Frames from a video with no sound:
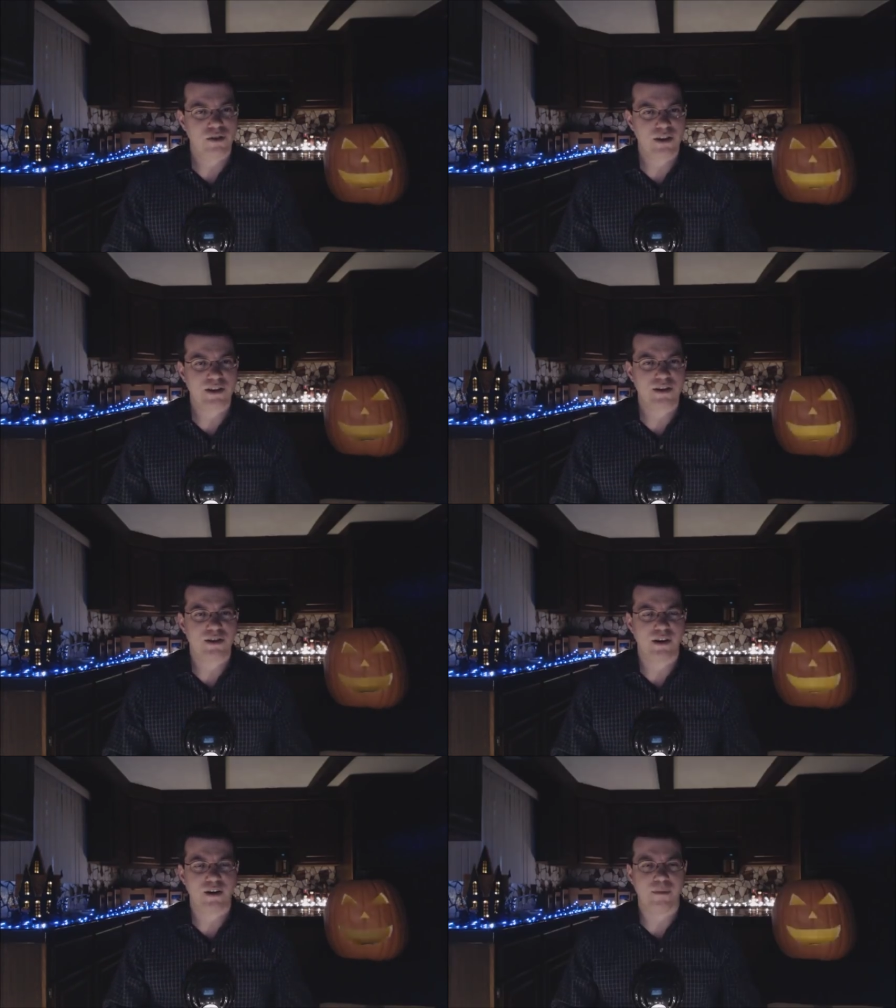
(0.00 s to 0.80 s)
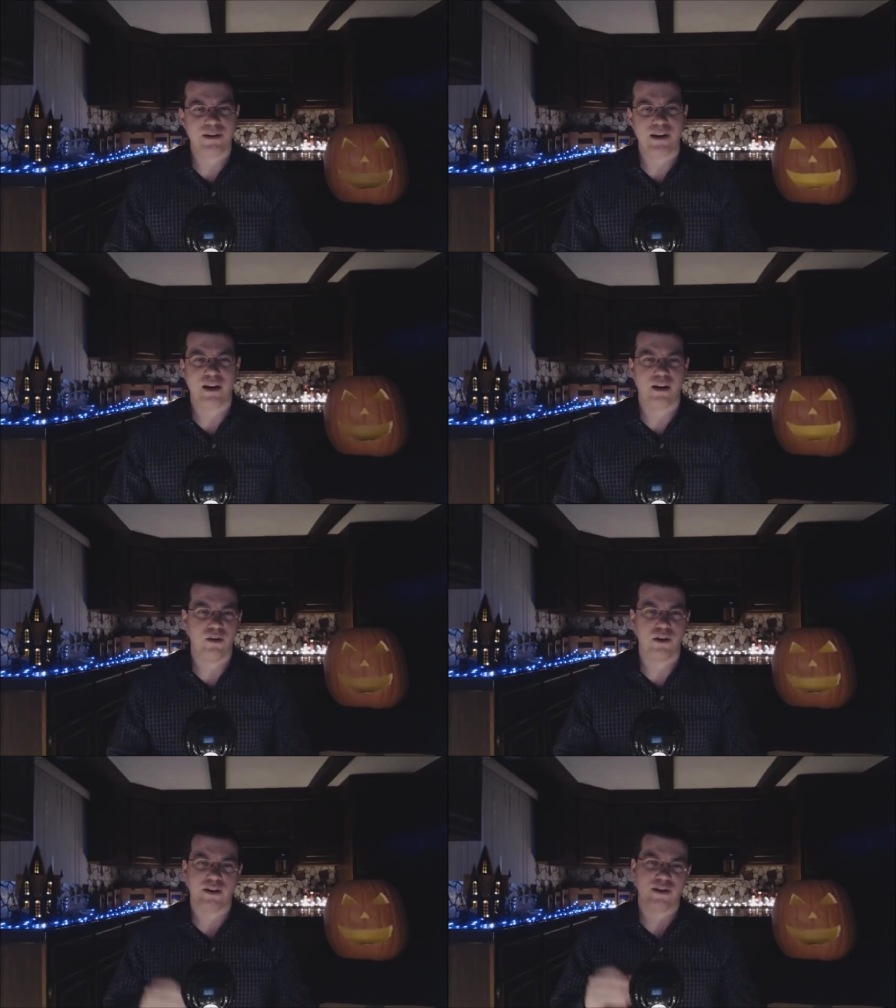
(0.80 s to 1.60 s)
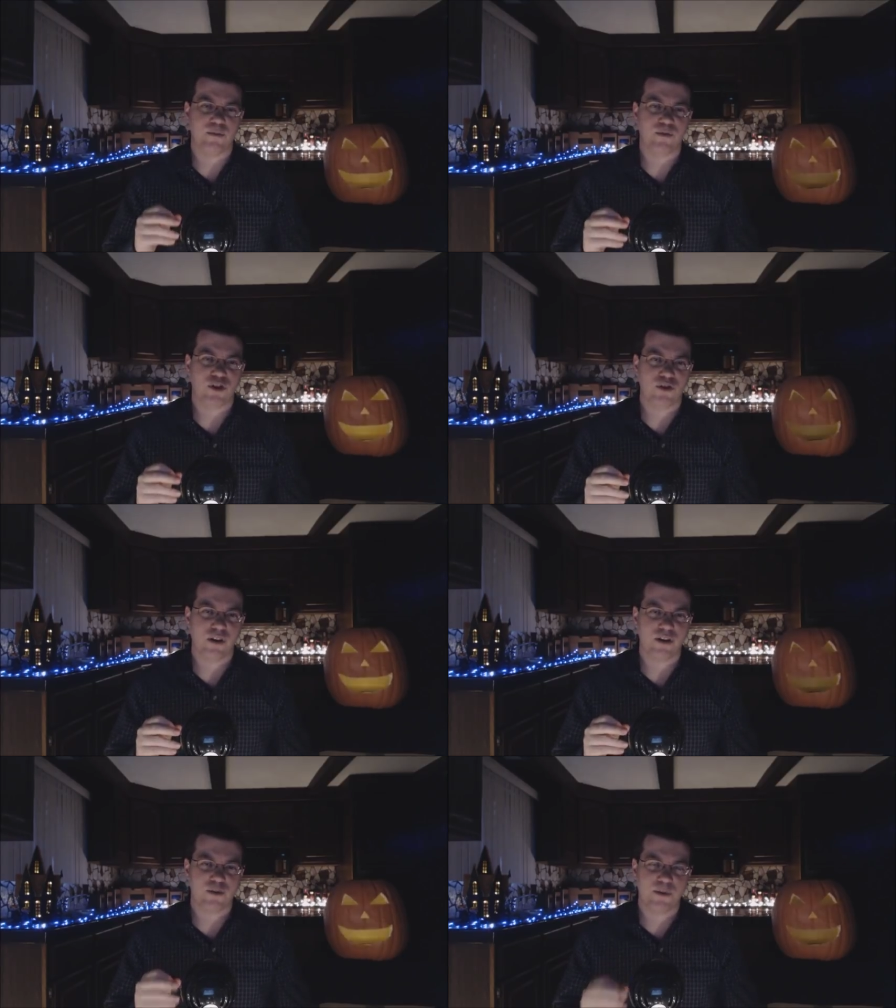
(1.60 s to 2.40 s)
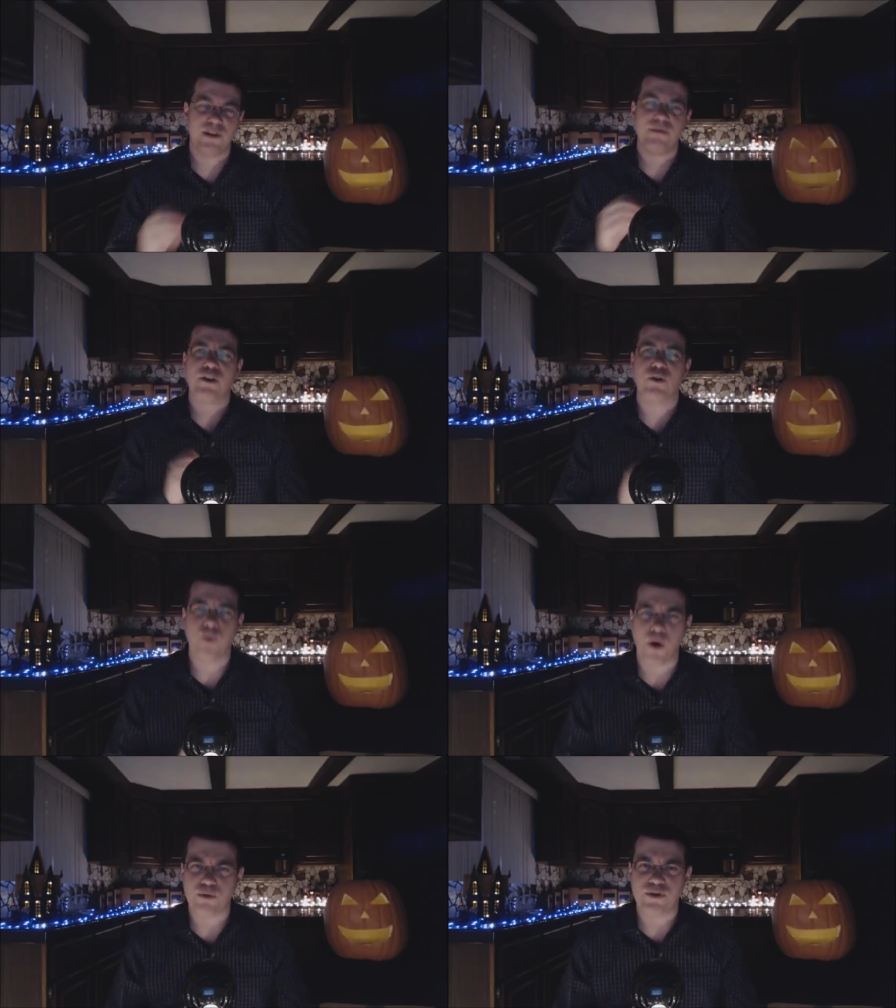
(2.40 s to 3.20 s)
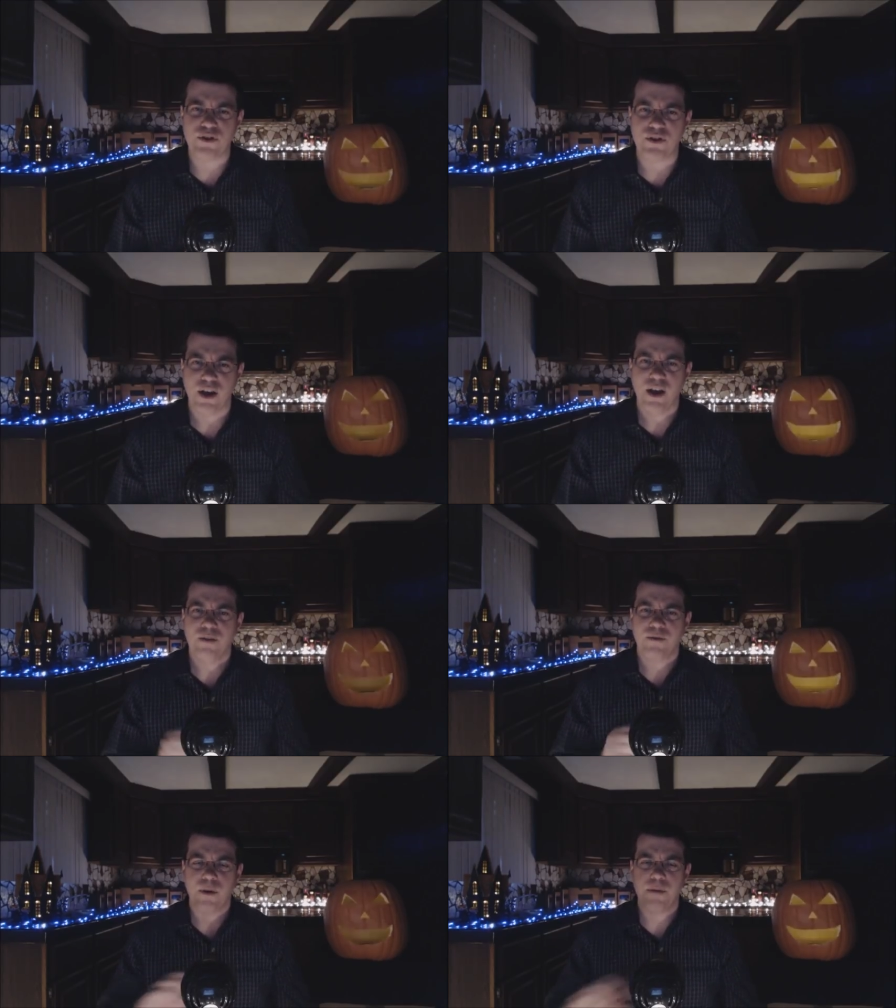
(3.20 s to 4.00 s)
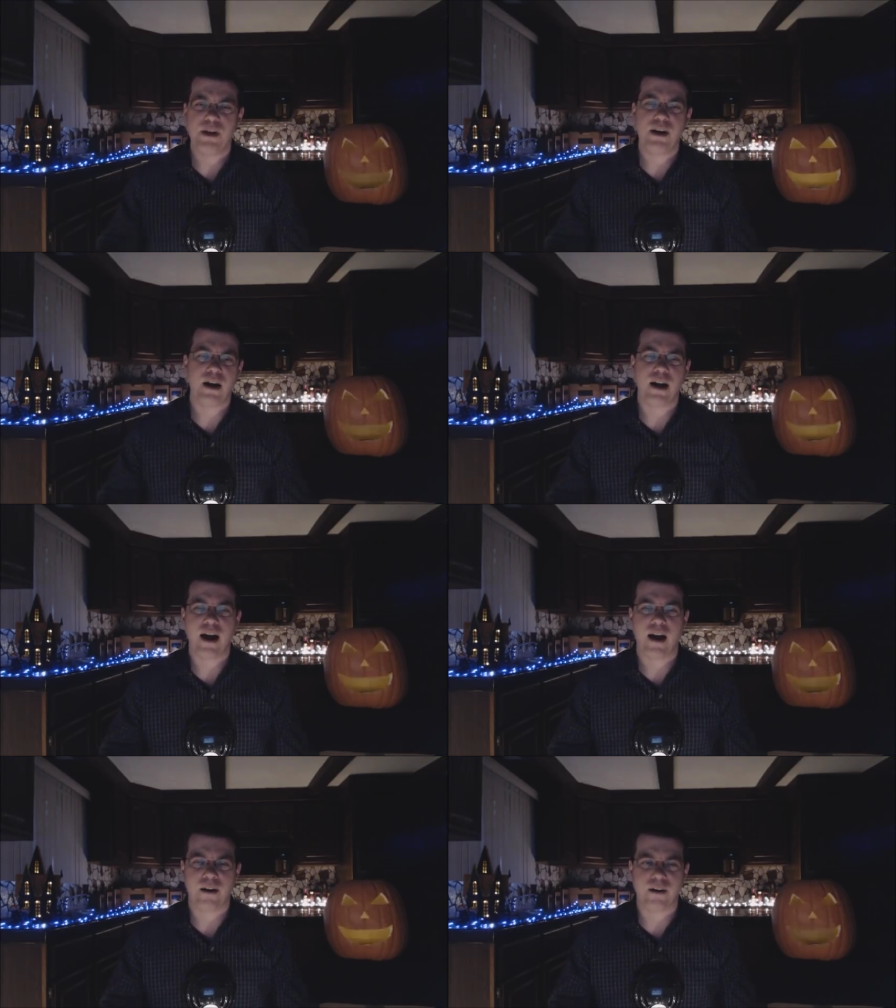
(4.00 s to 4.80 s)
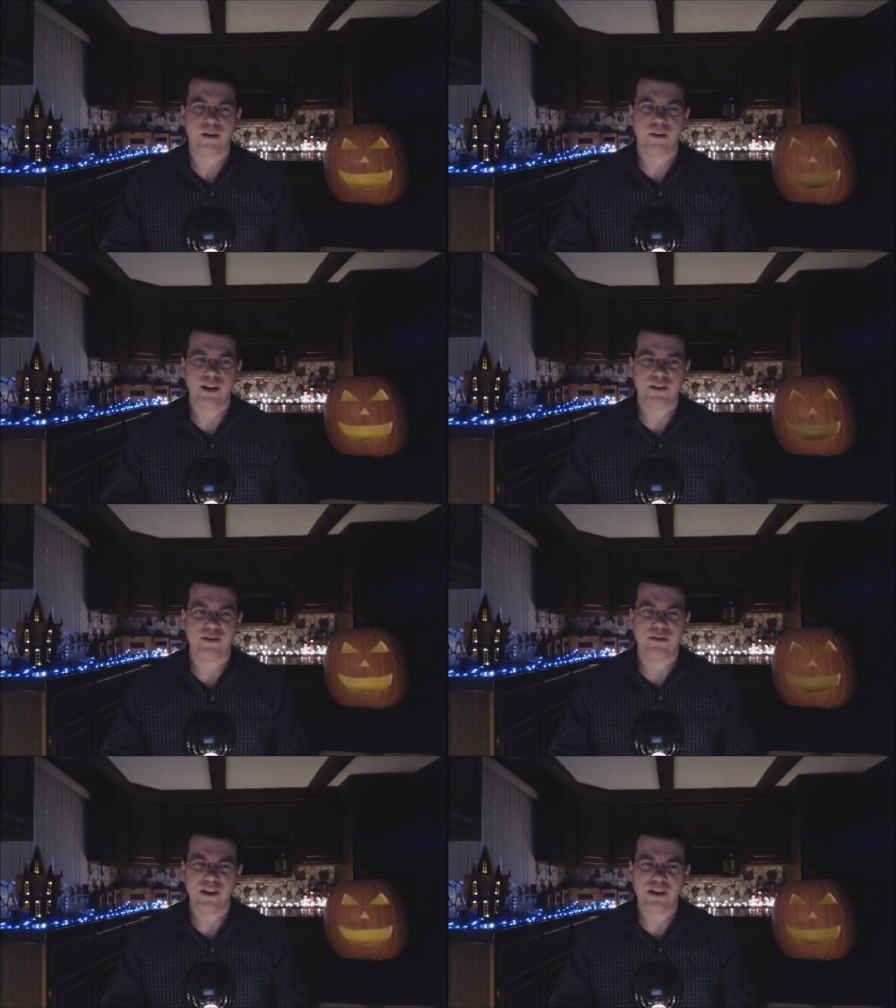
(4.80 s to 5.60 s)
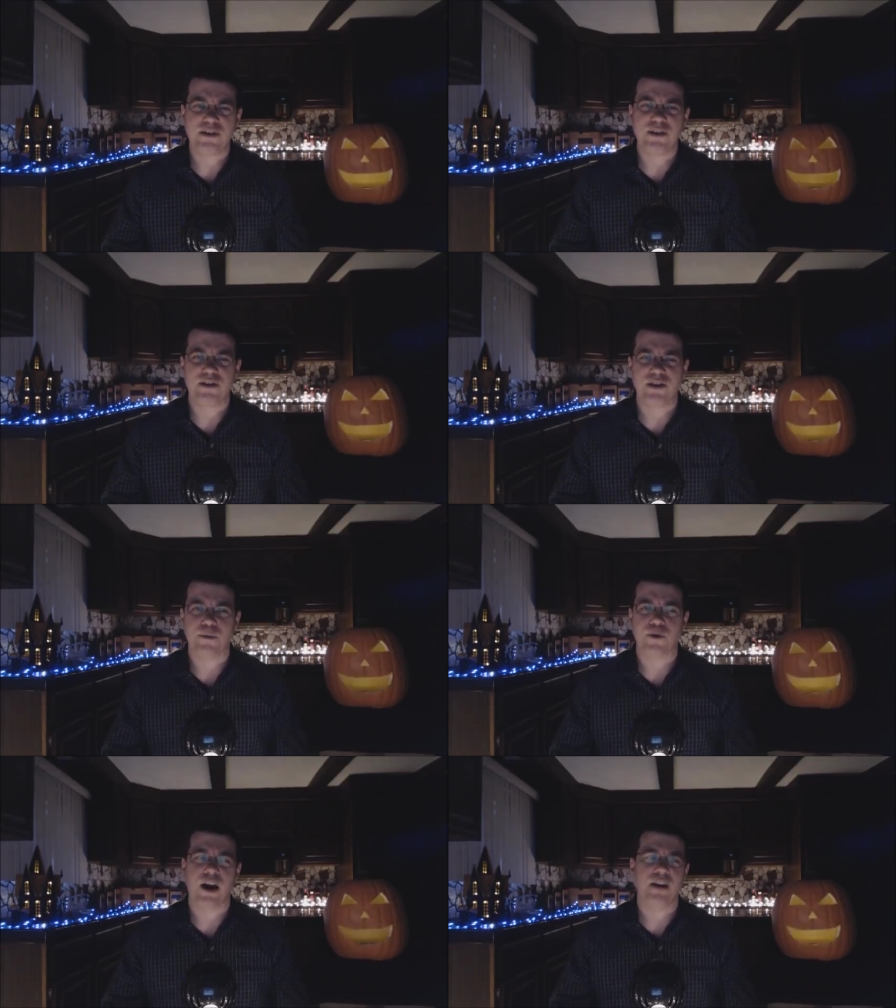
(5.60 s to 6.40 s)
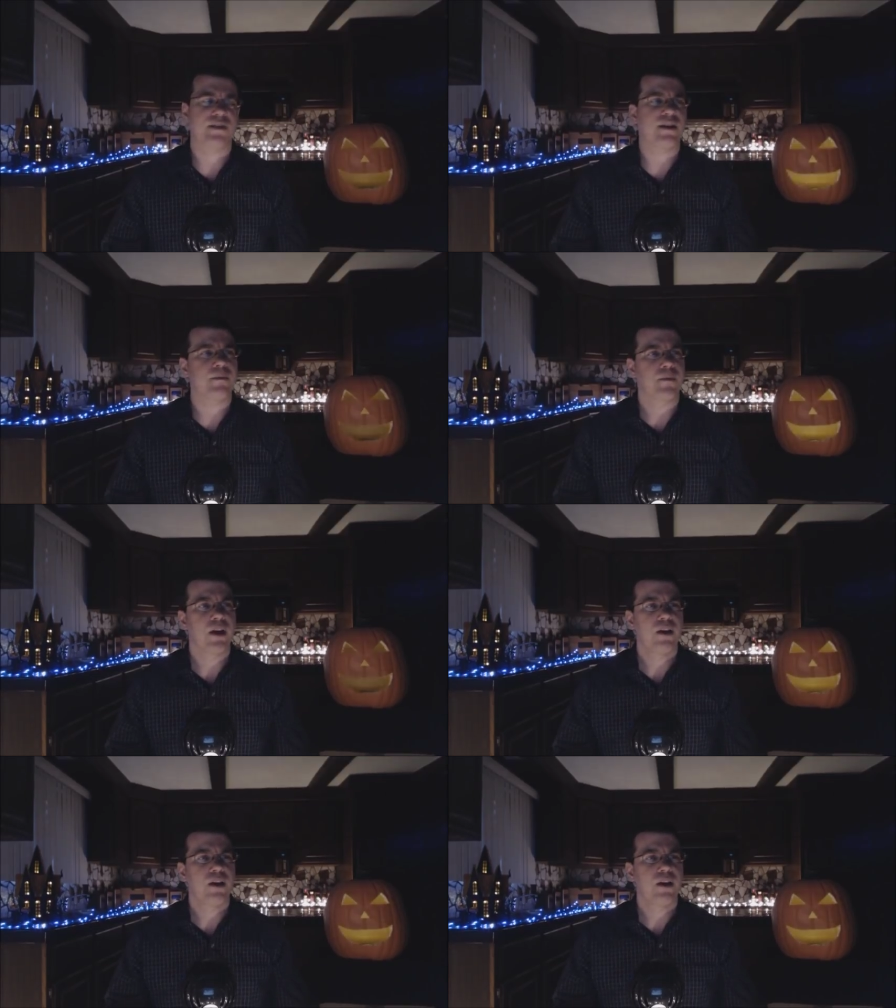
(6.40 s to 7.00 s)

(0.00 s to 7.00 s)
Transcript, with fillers: So let's get started by taking a look at some uh, specific quotes from the Midnight Eye article that nicely summarize the,